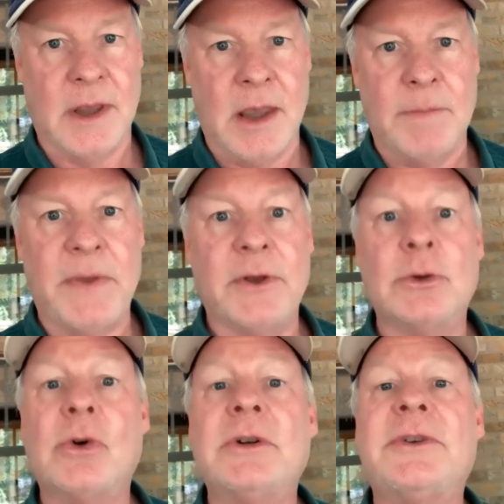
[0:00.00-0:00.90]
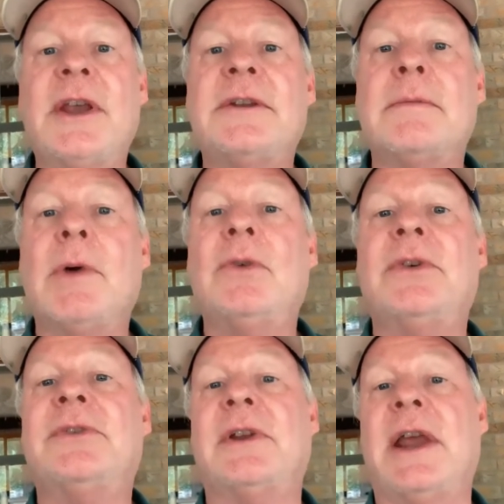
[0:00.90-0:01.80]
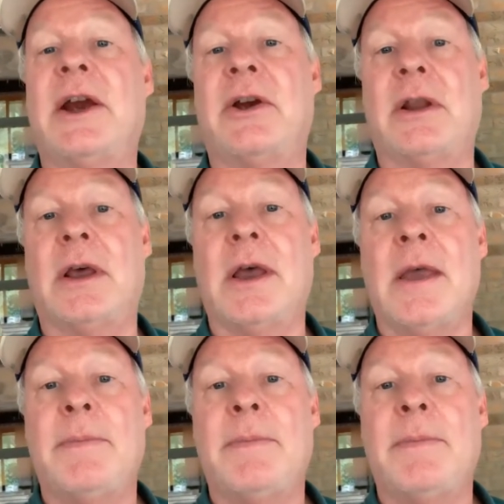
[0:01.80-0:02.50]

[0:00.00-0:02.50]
But the Lord said to Moses and Aaron,